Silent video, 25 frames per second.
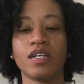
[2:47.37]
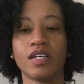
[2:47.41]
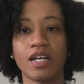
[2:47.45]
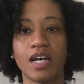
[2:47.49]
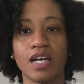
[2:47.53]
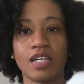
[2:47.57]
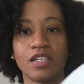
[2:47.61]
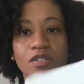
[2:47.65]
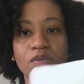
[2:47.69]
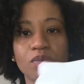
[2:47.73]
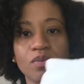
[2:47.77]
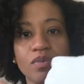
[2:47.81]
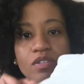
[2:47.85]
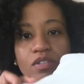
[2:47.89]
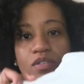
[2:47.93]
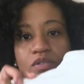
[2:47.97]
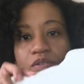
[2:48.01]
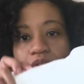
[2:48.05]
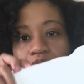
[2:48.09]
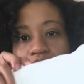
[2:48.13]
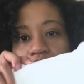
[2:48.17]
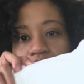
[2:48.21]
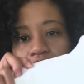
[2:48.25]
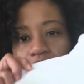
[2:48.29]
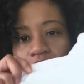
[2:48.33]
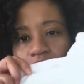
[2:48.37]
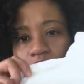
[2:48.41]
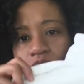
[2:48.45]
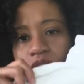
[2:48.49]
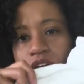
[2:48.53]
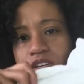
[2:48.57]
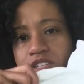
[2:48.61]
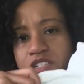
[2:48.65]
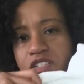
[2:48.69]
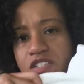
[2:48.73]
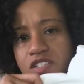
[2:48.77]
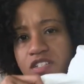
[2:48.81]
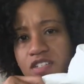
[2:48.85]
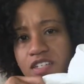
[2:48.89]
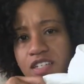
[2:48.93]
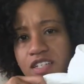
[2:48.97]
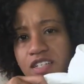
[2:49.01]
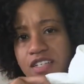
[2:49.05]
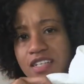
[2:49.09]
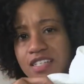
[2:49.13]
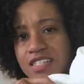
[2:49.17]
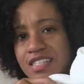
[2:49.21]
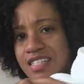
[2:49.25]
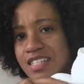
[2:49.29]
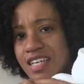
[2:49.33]
I do want to throw this in the washer. It
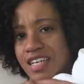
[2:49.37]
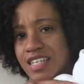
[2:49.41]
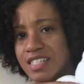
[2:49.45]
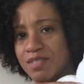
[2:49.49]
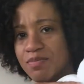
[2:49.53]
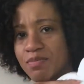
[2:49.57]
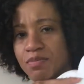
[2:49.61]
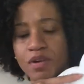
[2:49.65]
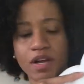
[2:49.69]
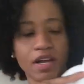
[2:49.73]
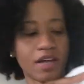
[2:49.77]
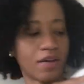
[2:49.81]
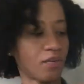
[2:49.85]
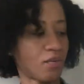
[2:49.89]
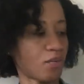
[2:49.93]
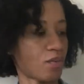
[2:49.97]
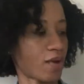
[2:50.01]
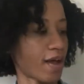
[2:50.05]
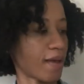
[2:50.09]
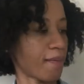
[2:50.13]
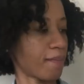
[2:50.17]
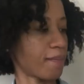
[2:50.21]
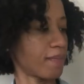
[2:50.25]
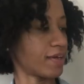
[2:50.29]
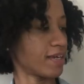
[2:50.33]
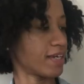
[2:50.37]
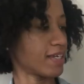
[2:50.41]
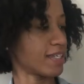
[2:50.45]
looks nice, bright and white, but